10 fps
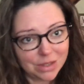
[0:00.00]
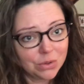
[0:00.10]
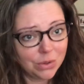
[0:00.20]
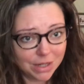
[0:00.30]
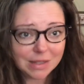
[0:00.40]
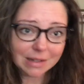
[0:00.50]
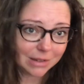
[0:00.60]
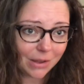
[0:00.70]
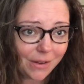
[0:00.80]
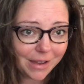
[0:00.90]
according to
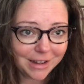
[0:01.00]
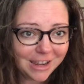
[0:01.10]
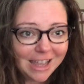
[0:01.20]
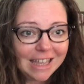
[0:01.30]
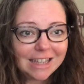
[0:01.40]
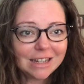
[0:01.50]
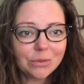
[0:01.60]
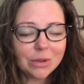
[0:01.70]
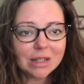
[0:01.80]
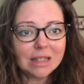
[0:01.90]
Lacan, he
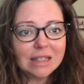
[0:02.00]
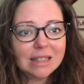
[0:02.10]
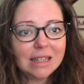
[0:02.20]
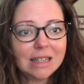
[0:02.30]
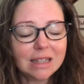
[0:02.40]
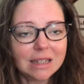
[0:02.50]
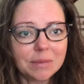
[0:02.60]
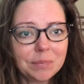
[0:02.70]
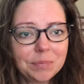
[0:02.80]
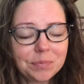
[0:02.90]
didn't really
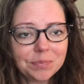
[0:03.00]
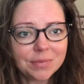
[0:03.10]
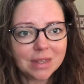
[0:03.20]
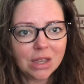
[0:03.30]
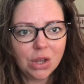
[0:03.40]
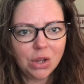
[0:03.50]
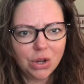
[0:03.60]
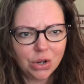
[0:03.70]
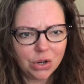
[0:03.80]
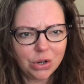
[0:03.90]
see
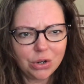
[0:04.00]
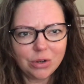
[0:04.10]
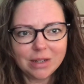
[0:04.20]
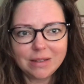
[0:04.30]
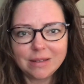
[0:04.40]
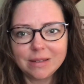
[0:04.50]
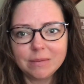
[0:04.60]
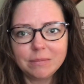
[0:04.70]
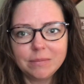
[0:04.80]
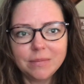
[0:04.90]
her as
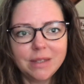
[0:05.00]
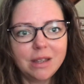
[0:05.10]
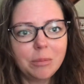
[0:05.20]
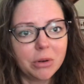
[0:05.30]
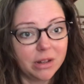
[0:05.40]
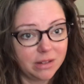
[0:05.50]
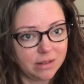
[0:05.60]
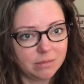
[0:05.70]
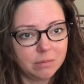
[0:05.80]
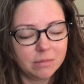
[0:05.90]

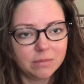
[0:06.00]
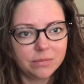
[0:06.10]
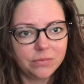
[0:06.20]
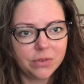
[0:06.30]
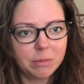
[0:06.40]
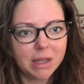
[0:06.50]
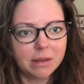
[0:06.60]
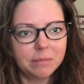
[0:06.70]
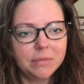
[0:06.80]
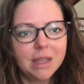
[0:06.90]
separate from
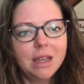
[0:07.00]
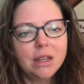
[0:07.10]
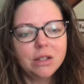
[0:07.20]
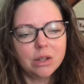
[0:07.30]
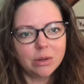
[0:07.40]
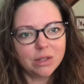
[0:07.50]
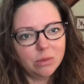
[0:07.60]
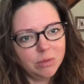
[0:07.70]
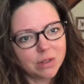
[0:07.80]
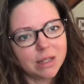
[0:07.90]
him. So it's
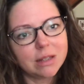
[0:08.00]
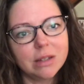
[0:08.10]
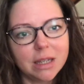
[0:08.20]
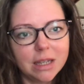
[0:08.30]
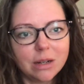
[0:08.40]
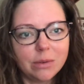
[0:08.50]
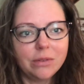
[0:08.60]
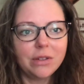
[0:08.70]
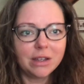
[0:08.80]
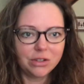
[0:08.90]
almost like looking at a
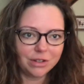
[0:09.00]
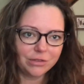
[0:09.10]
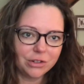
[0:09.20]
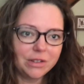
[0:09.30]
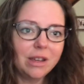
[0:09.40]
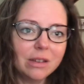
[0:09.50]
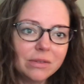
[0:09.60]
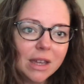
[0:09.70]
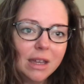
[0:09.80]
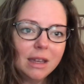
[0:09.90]
reflection of
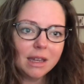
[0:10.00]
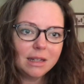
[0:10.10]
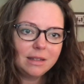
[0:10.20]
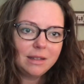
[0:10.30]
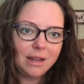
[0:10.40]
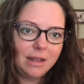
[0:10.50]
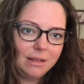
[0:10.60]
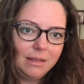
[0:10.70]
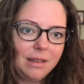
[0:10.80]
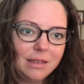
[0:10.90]
yourself and
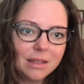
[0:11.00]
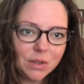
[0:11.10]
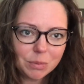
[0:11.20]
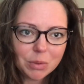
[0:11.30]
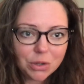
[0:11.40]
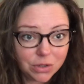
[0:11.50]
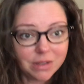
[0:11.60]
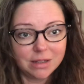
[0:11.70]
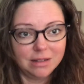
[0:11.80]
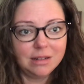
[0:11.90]
saying that this
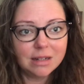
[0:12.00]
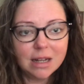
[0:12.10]
person